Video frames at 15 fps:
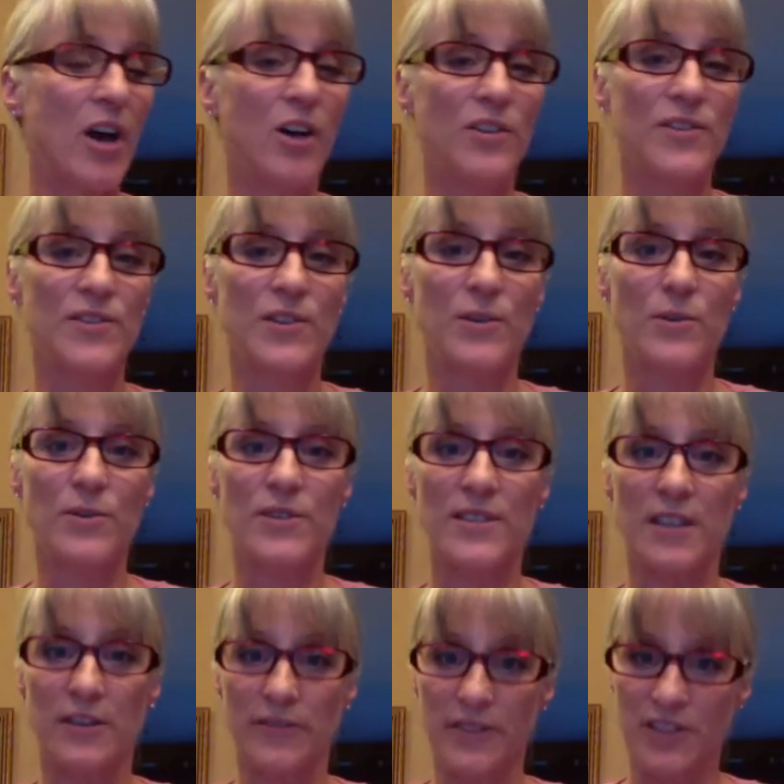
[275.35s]
also
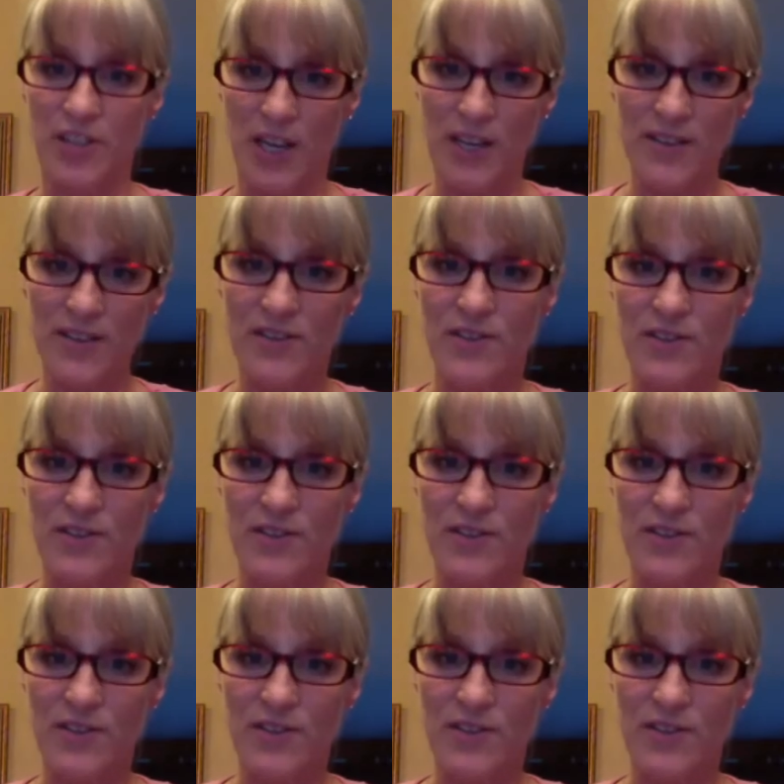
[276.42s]
self-adjust,